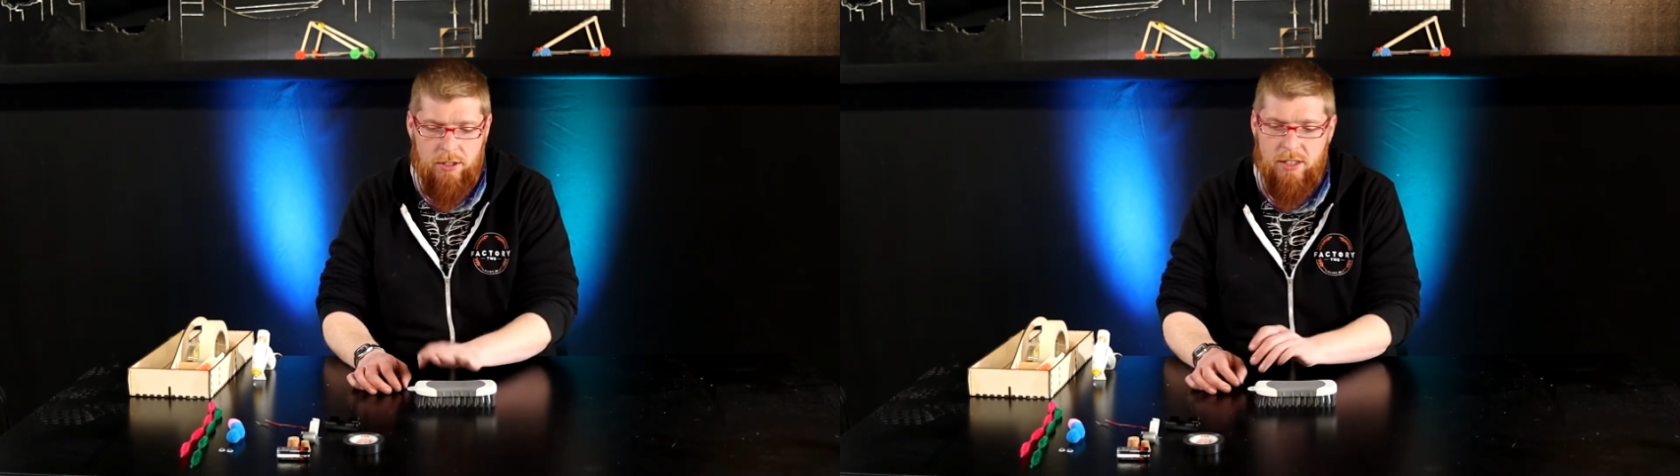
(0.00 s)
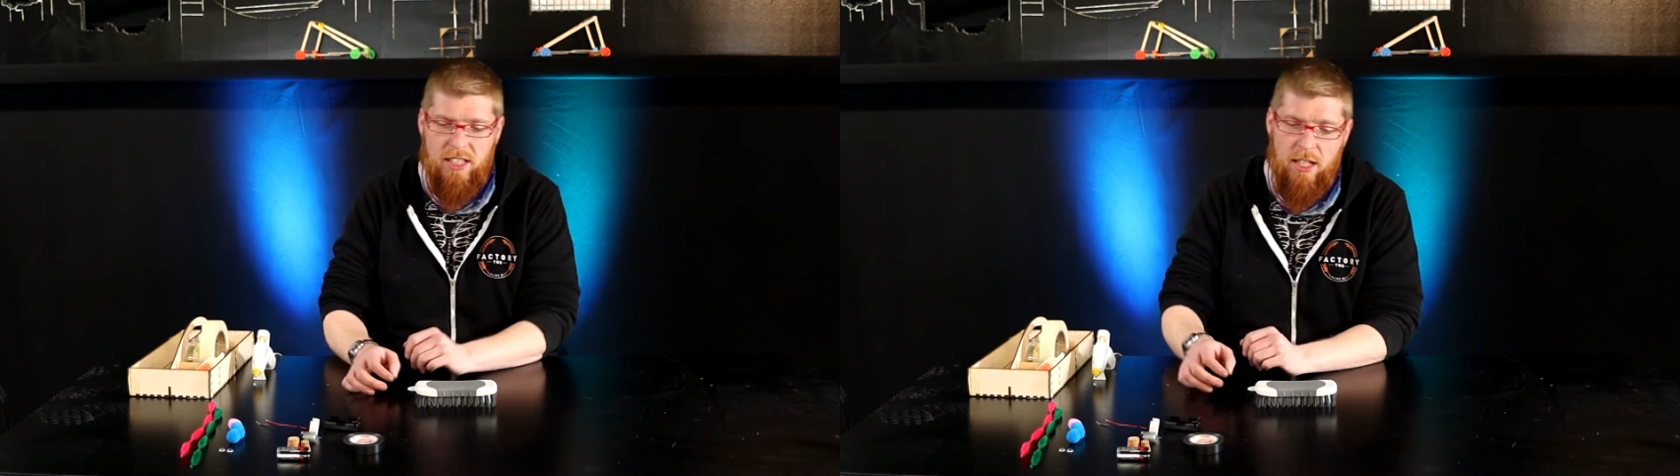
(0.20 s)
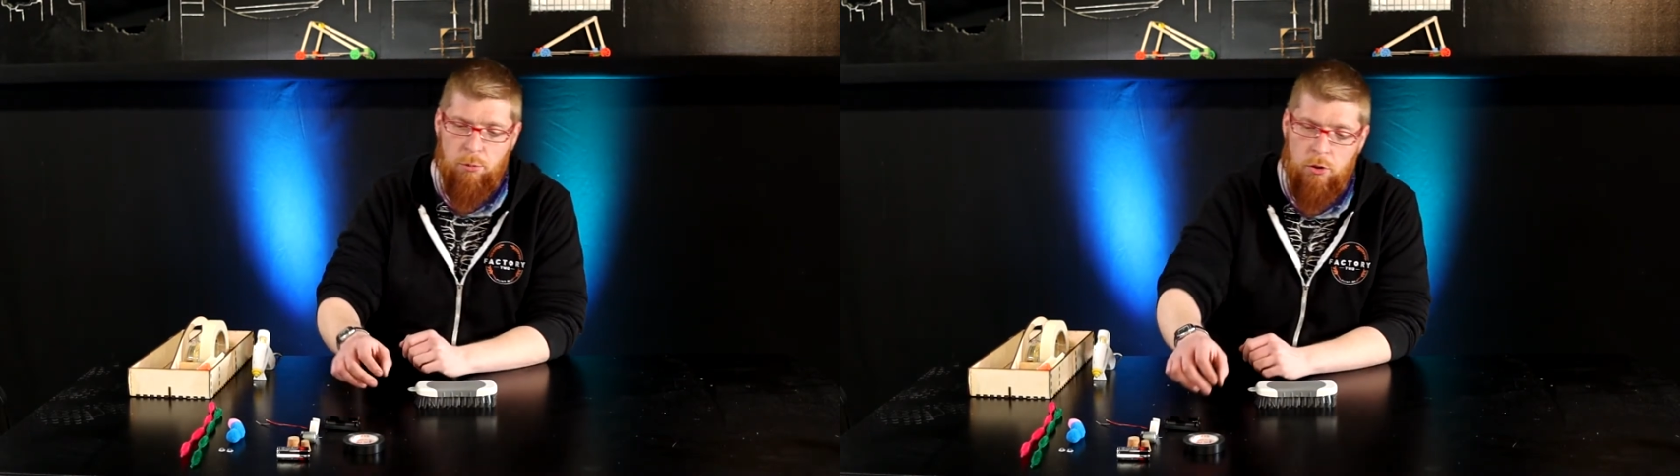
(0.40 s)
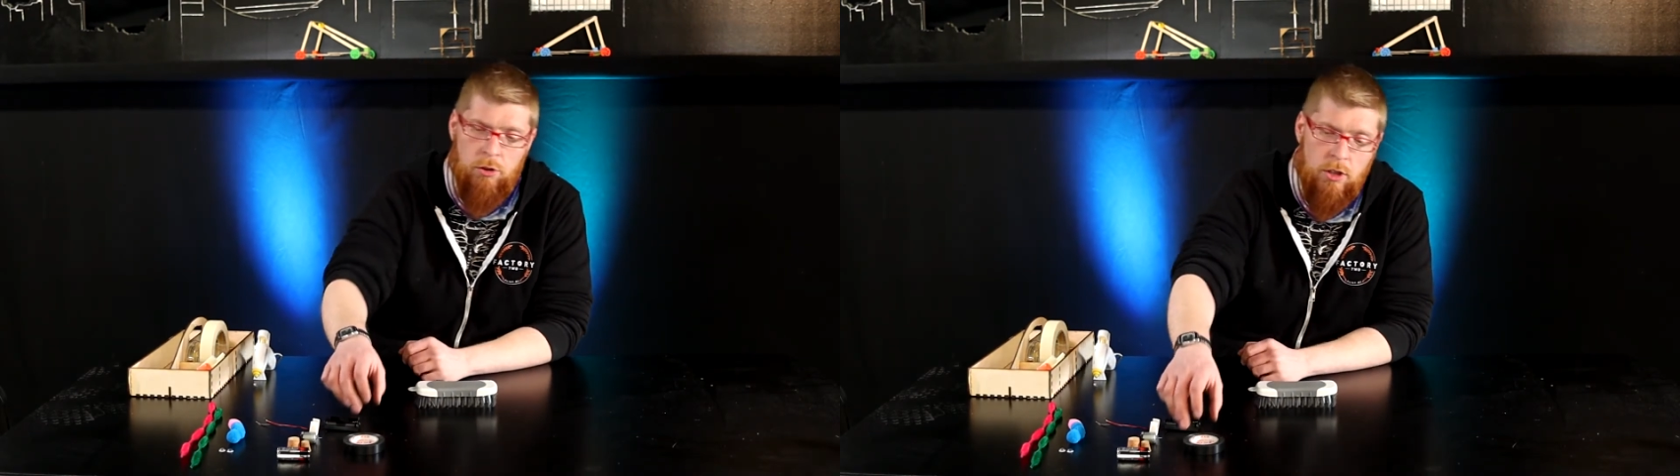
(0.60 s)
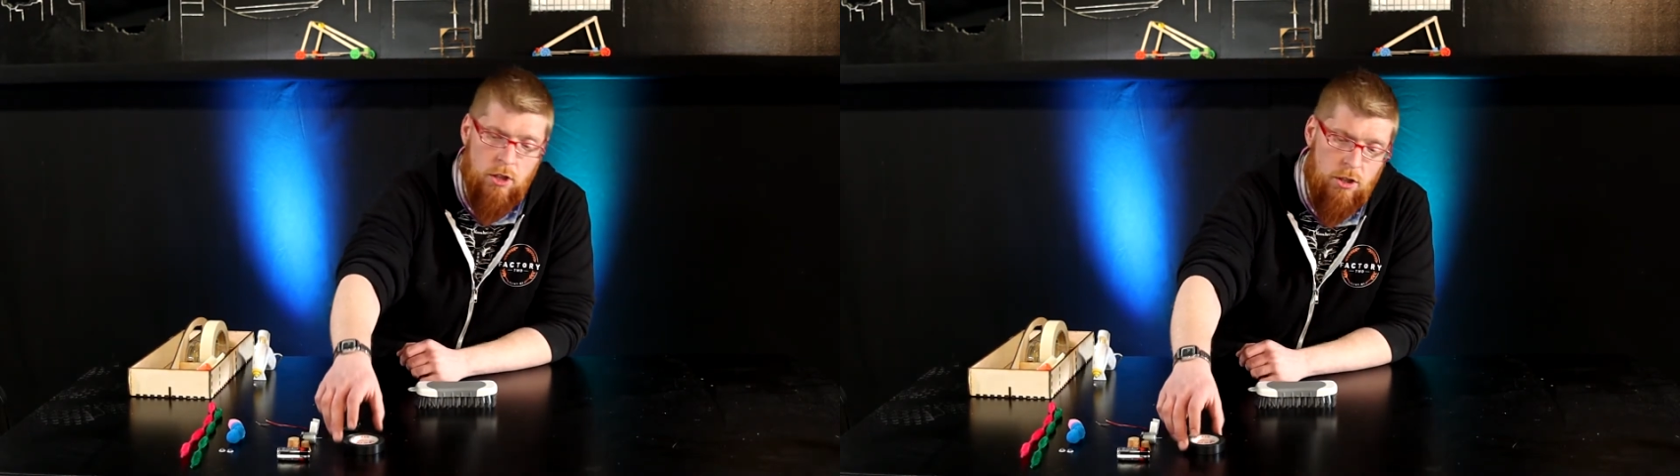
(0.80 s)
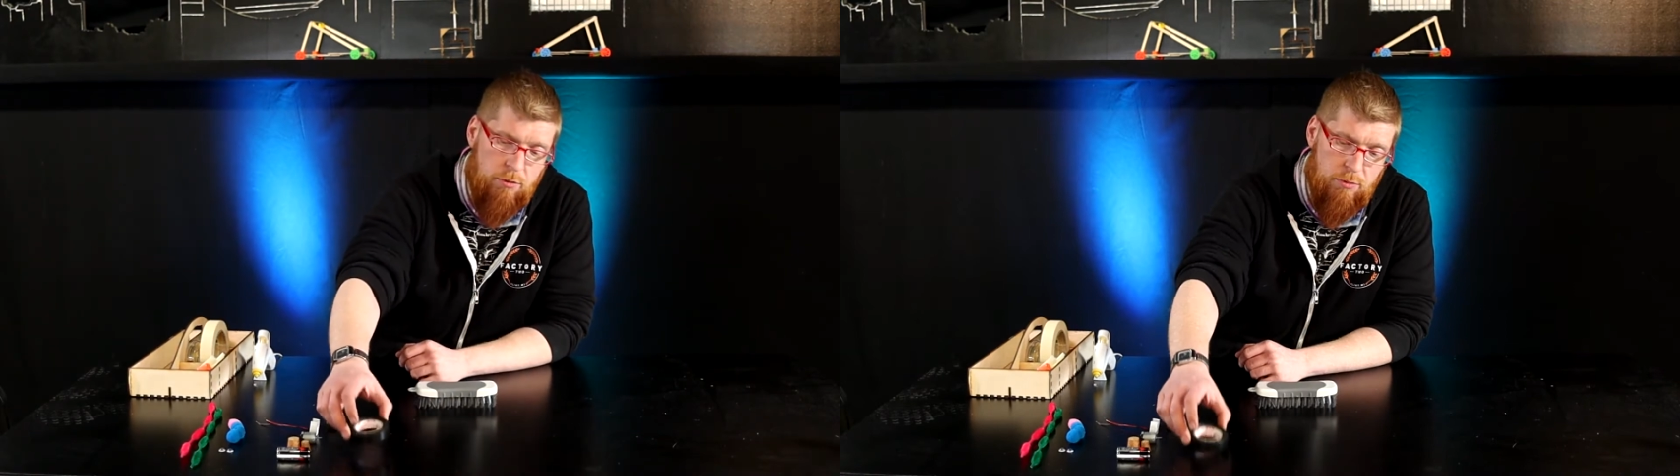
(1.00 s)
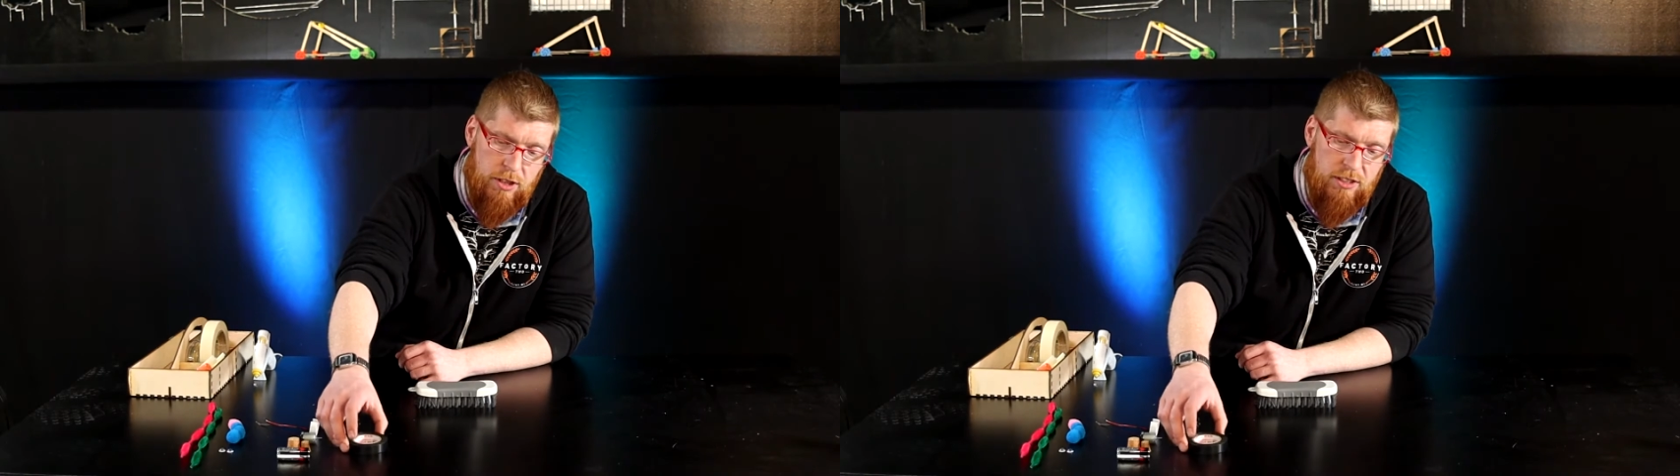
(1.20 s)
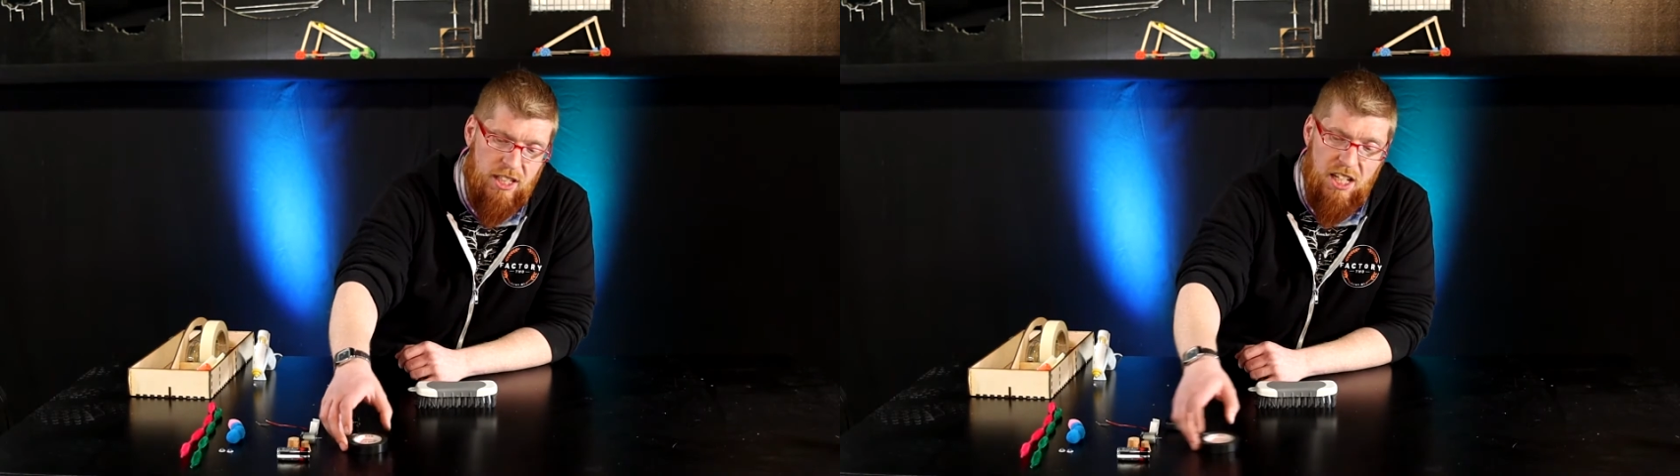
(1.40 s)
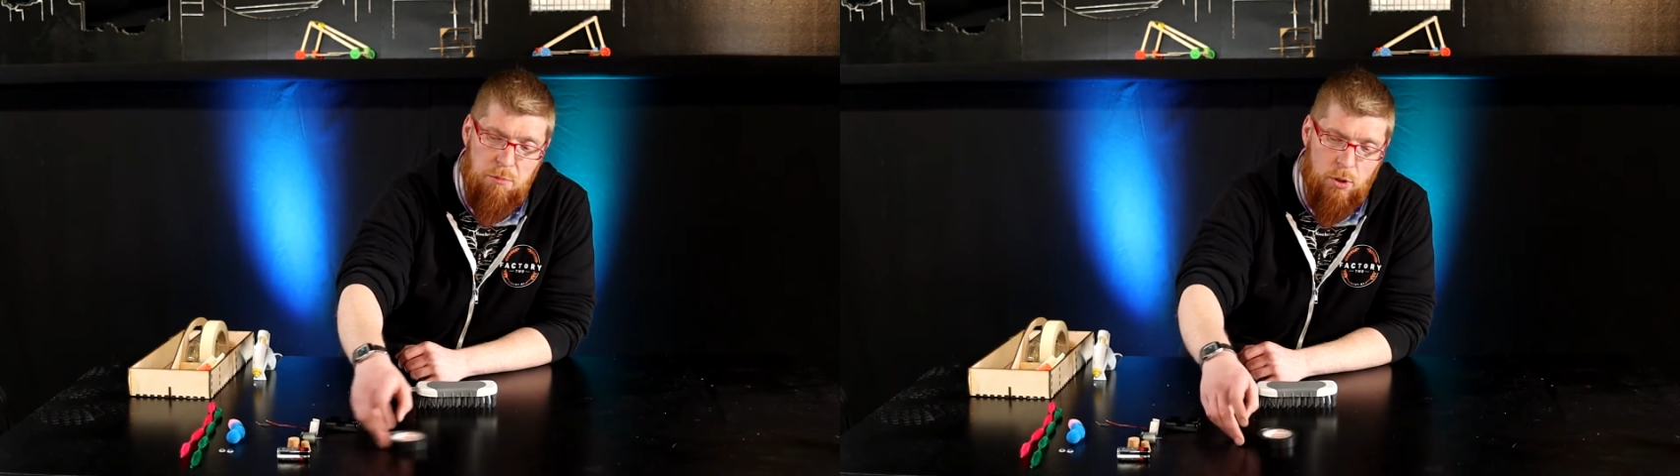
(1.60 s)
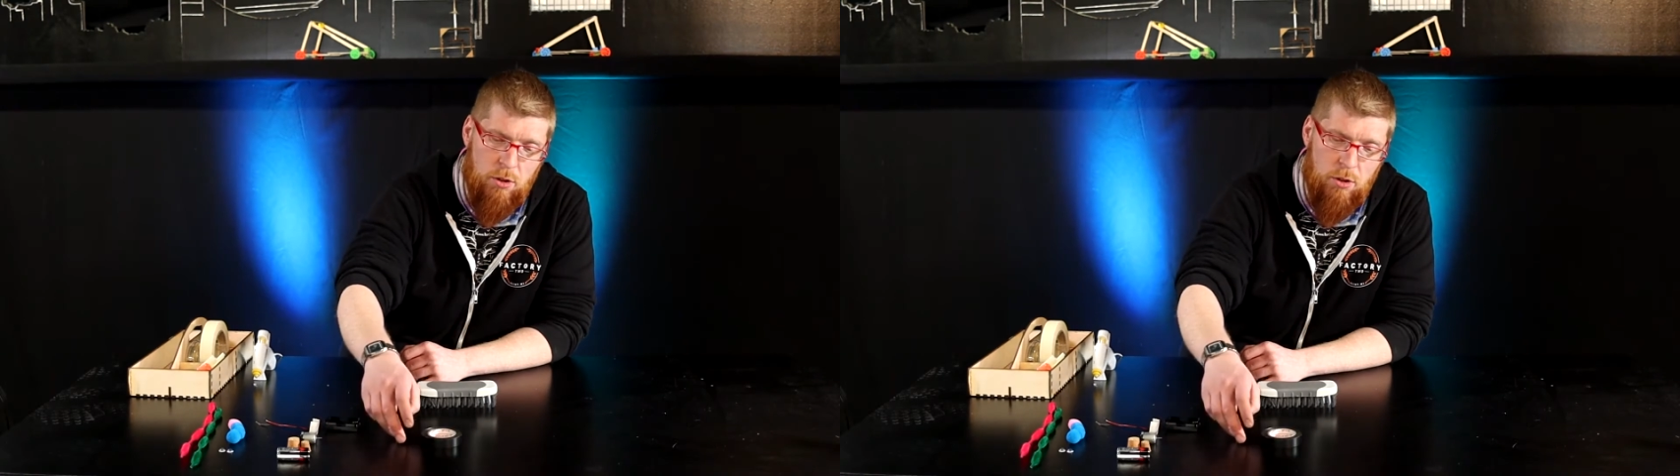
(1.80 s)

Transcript: the table, the tape